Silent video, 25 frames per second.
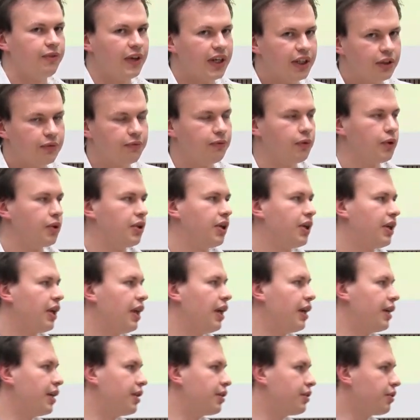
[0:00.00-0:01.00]
wait for the
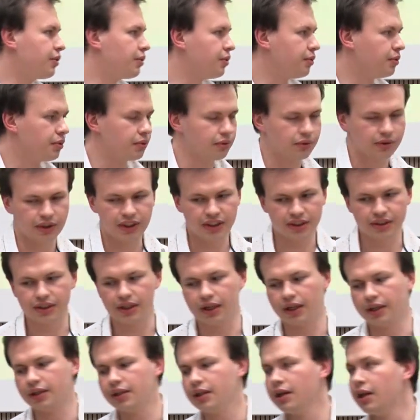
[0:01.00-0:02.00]
client to
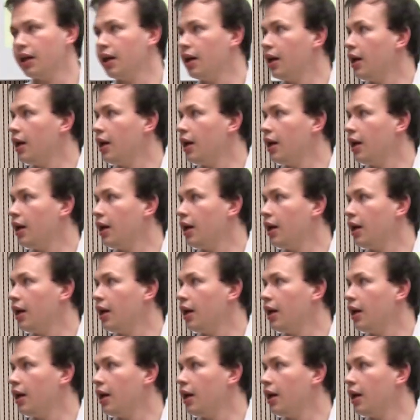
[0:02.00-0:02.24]
decide.